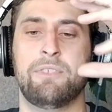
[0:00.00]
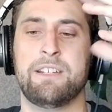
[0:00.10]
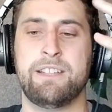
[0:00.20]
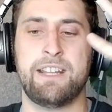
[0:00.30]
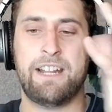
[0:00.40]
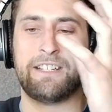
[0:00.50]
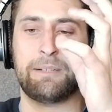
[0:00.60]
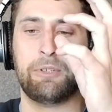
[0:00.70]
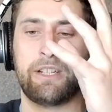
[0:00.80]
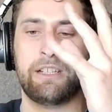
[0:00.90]
and then it ends
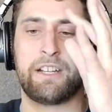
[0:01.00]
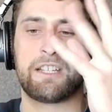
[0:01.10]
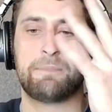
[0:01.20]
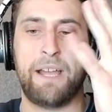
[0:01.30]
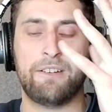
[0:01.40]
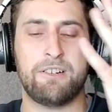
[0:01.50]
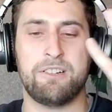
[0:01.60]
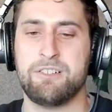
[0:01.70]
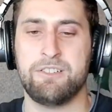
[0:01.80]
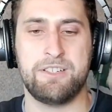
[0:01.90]
up looking like
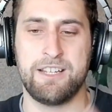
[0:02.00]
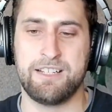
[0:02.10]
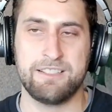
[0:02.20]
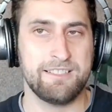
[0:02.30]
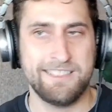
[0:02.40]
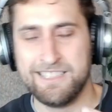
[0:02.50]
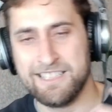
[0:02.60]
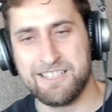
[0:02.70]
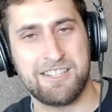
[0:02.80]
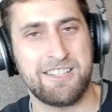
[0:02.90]
spiders, and
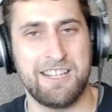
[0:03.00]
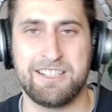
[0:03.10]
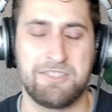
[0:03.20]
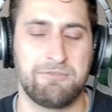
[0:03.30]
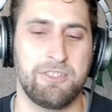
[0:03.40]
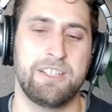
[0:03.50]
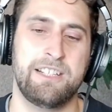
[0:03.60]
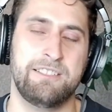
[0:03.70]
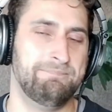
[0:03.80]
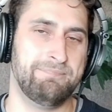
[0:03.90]
it's just this
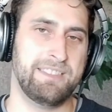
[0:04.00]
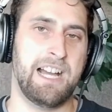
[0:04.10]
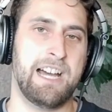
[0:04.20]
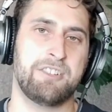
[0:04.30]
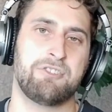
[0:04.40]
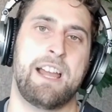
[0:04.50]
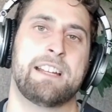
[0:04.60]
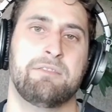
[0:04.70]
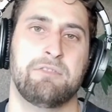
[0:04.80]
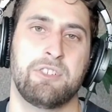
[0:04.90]
really not
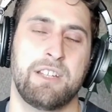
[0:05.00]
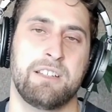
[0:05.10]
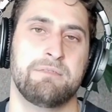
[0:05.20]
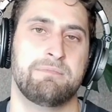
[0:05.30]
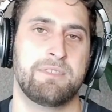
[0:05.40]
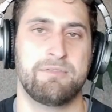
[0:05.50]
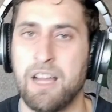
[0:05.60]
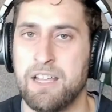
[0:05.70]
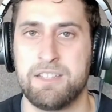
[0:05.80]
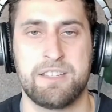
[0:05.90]
attractive looking
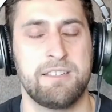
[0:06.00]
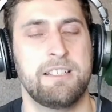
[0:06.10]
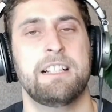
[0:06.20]
device.